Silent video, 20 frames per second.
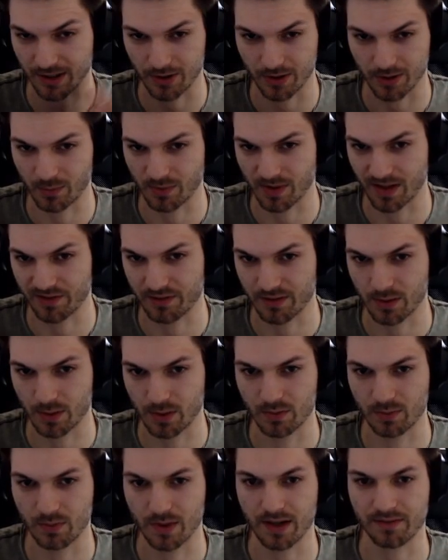
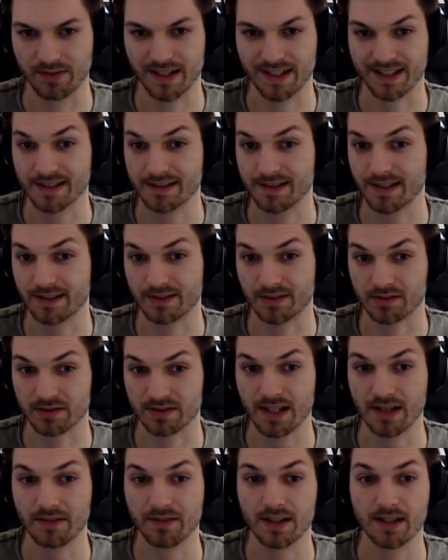on wave like 6 or
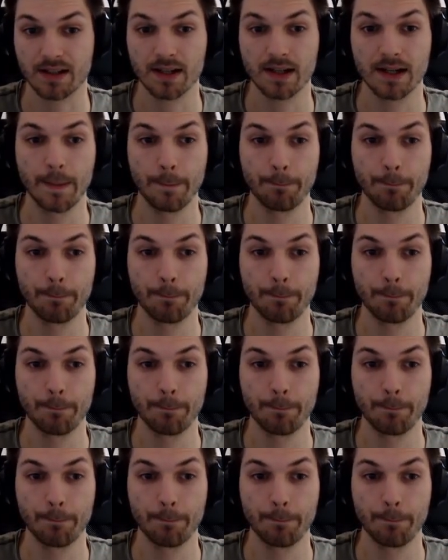7.